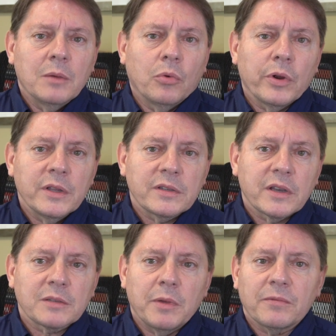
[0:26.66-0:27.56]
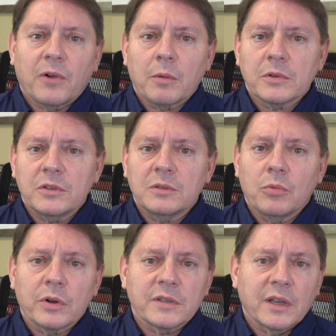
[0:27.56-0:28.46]
More insects meant farmers used
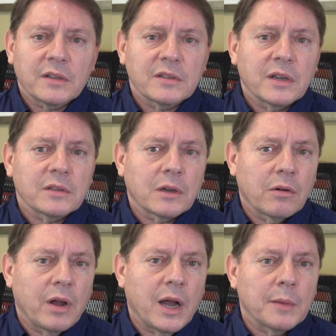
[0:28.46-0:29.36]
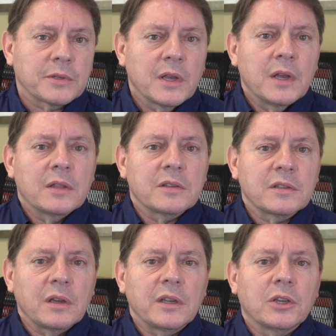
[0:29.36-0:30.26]
more insecticides on crops. The
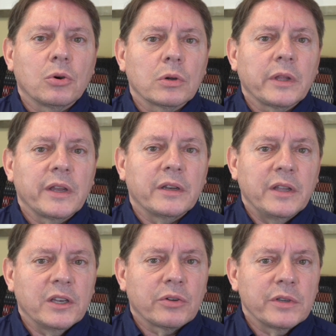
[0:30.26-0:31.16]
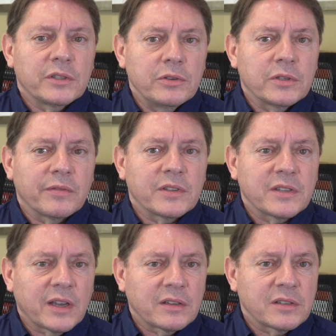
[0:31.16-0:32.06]
study correlated increased use of
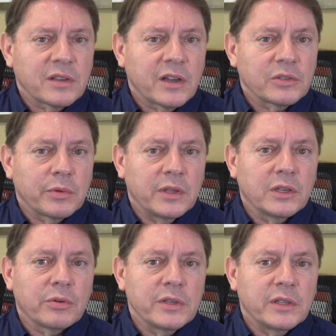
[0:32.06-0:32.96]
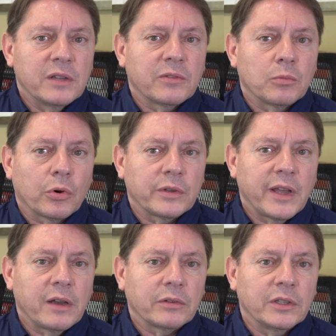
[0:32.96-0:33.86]
insecticides with increased infant
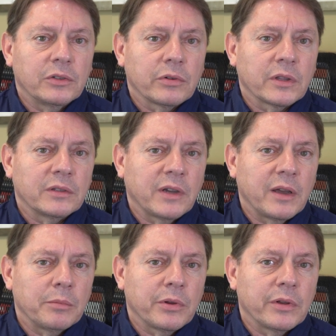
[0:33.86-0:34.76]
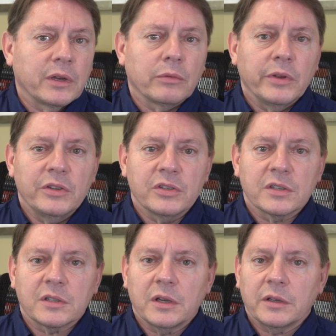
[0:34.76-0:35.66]
mortality during the time period and region
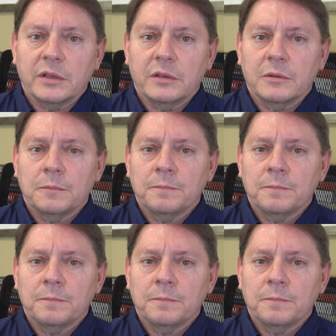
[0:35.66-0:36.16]
studied.